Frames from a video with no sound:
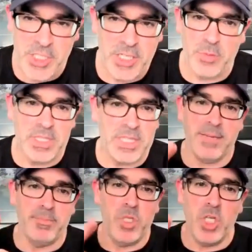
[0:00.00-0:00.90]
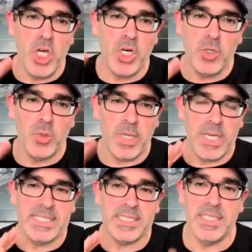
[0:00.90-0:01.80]
share with them, no,
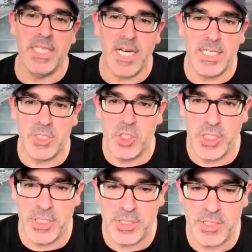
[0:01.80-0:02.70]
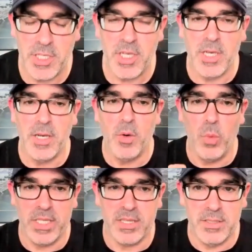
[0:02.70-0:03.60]
it's not just
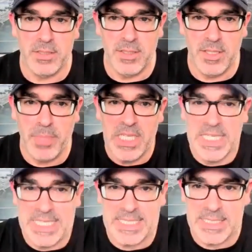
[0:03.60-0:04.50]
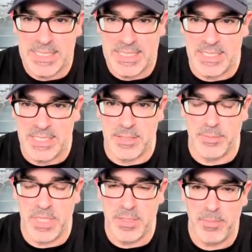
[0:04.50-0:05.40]
with the political
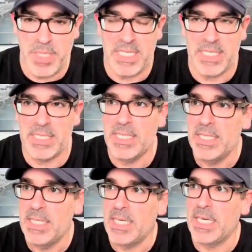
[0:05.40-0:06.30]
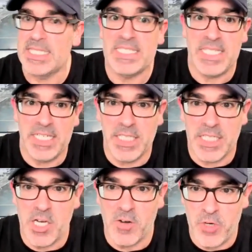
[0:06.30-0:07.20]
system being
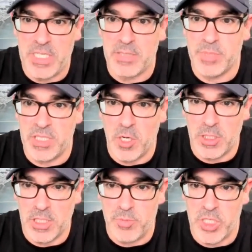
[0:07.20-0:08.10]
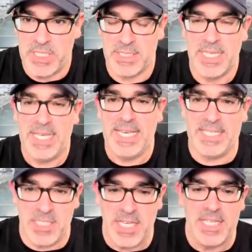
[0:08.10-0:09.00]
stealing our freedoms and our liberties.
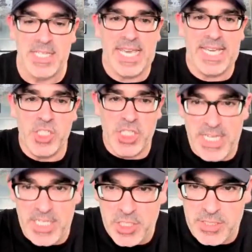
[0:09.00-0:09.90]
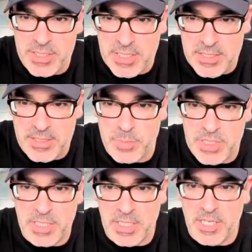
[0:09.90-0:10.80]
It's the education system
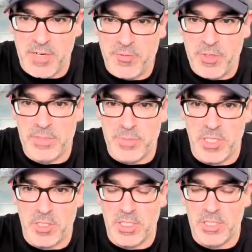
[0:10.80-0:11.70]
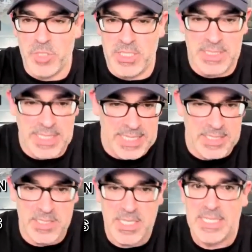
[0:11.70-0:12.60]
stealing our freedoms and our liberties.
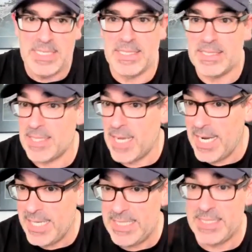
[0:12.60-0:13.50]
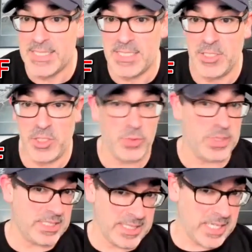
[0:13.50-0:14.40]
It's society does it to
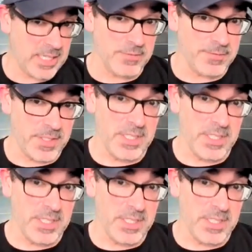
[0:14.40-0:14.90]
itself.